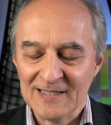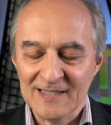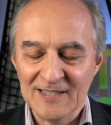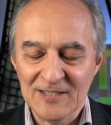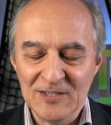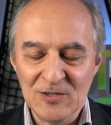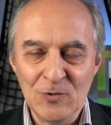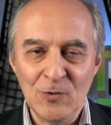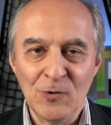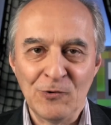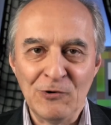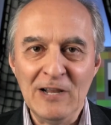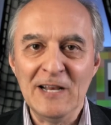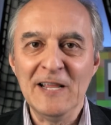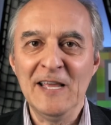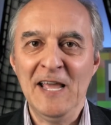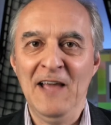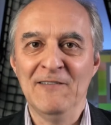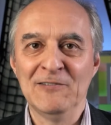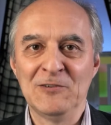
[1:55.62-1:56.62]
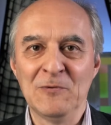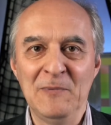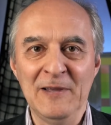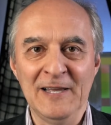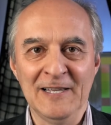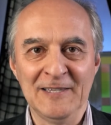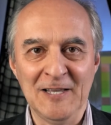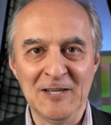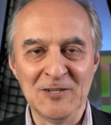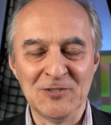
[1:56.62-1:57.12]
you really have to pay
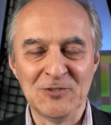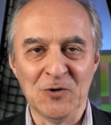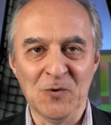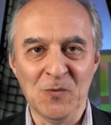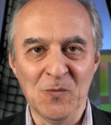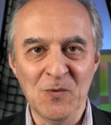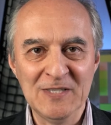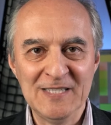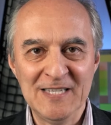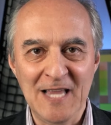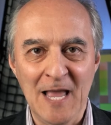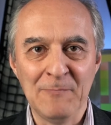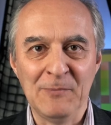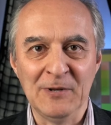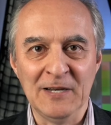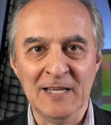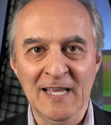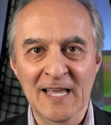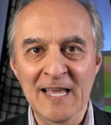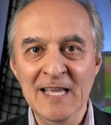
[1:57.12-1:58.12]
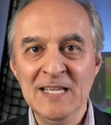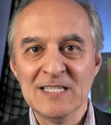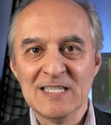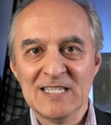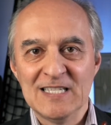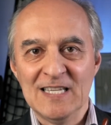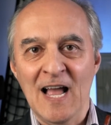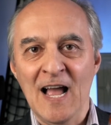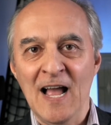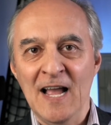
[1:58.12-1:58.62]
attention to what's happening
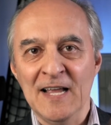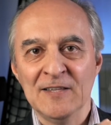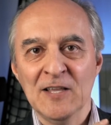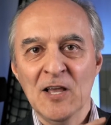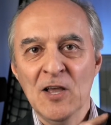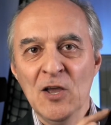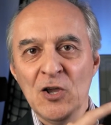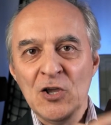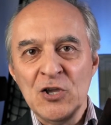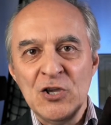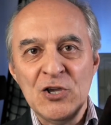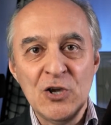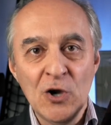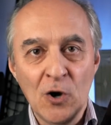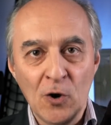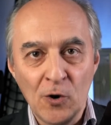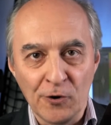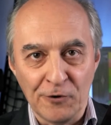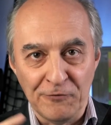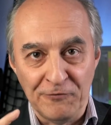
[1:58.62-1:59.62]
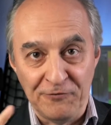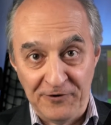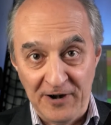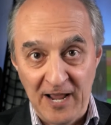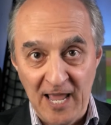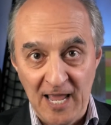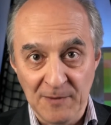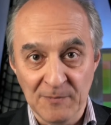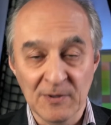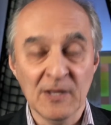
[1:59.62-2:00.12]
inside your
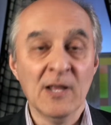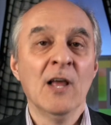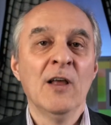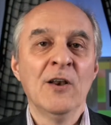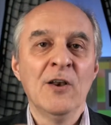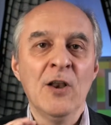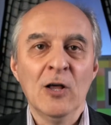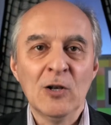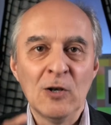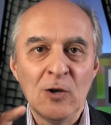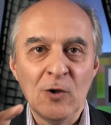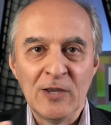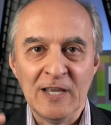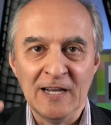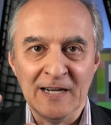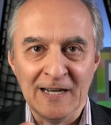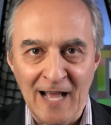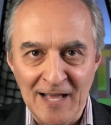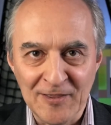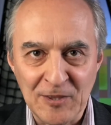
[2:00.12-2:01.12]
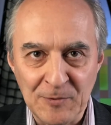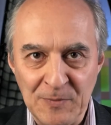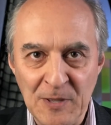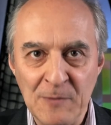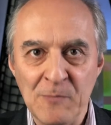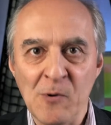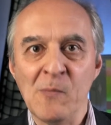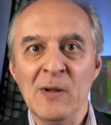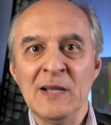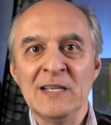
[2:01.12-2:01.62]
frame, not looking at other
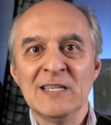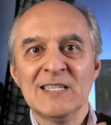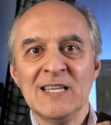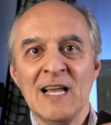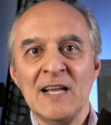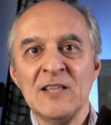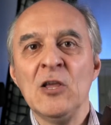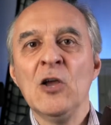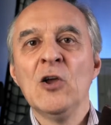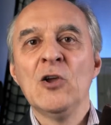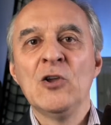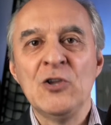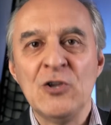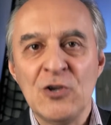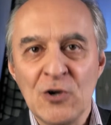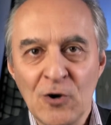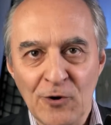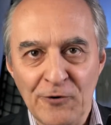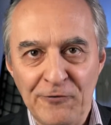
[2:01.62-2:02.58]
people, but inside your